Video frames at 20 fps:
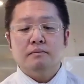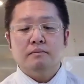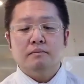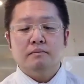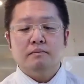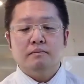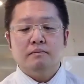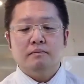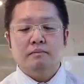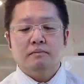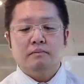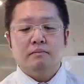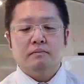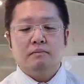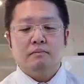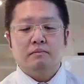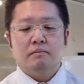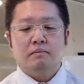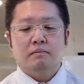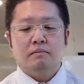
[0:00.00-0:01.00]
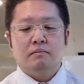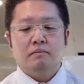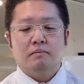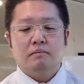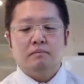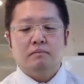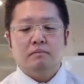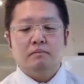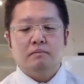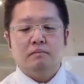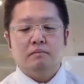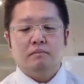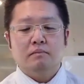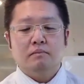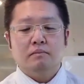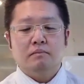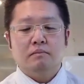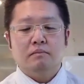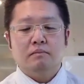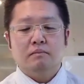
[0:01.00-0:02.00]

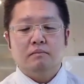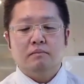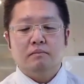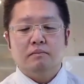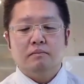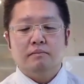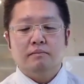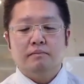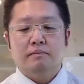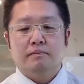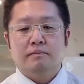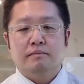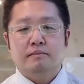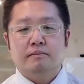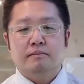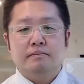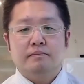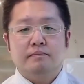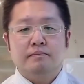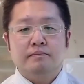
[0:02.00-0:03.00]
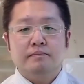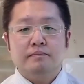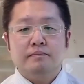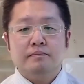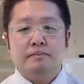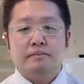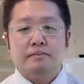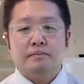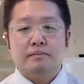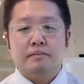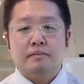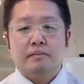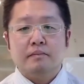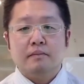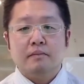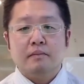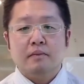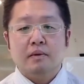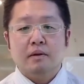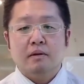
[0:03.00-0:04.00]

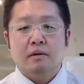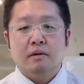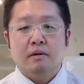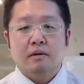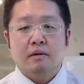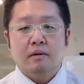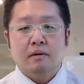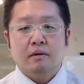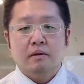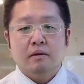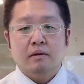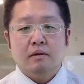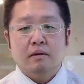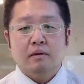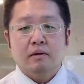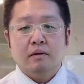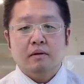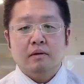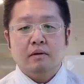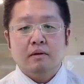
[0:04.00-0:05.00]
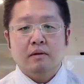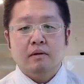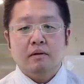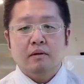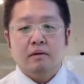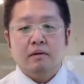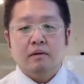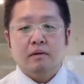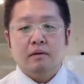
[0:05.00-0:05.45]
Nobody speaks.